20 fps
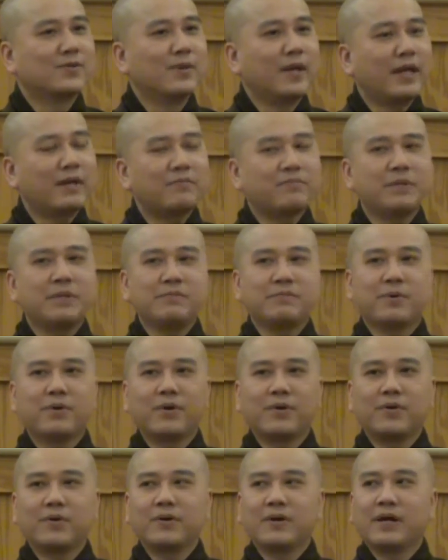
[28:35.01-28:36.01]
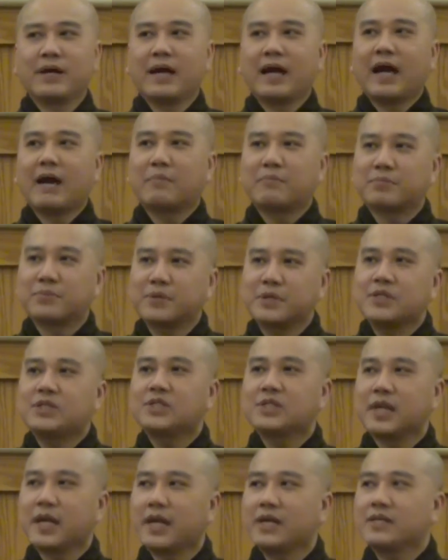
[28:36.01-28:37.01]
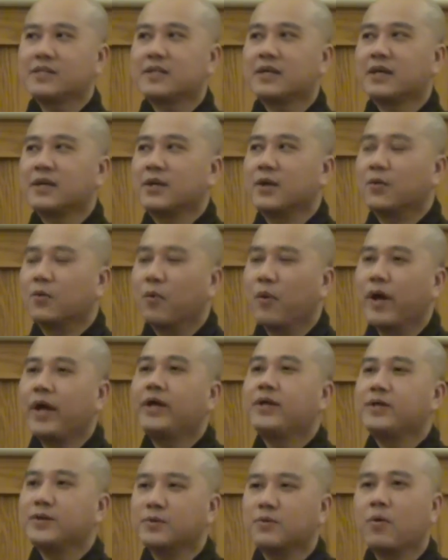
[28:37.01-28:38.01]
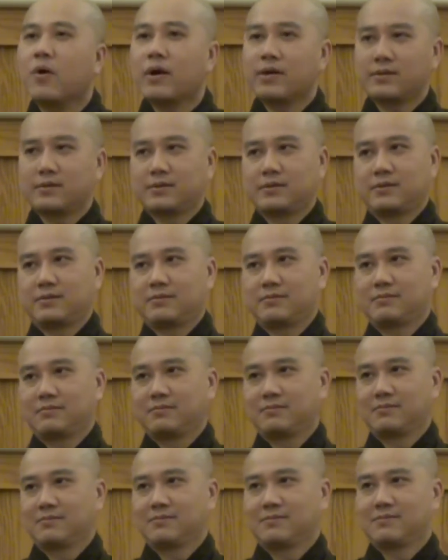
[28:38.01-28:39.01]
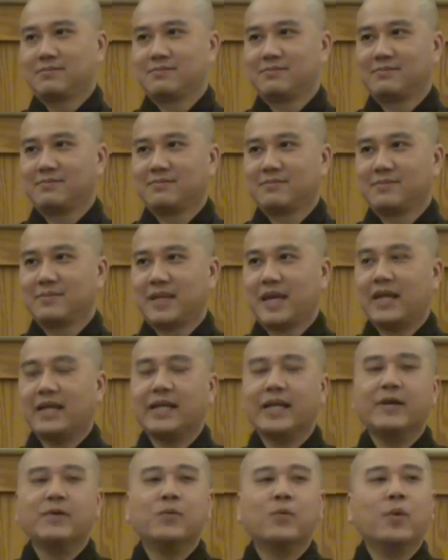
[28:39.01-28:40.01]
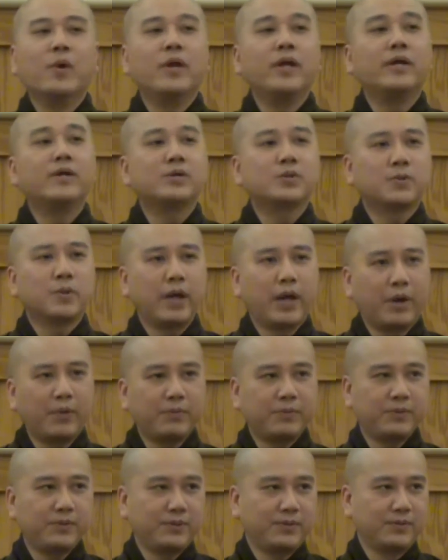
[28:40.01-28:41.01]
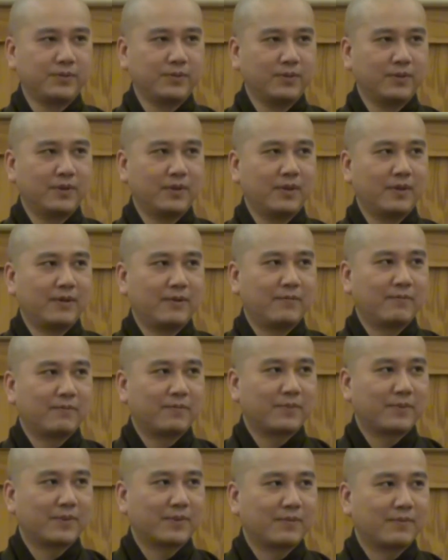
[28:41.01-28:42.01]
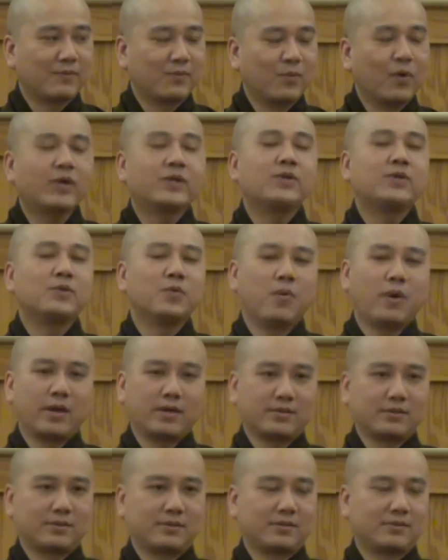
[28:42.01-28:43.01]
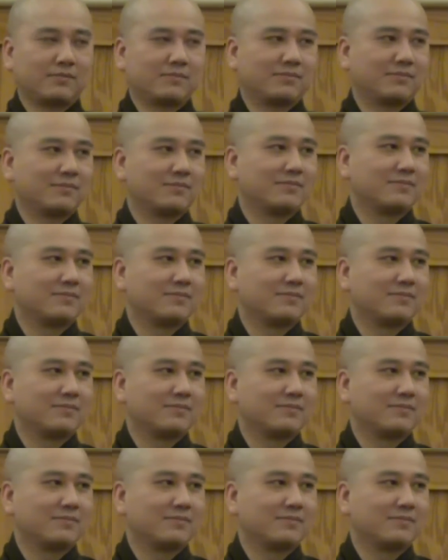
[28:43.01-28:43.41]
to let people appreciate the way you want. And they're willing to help you what you want.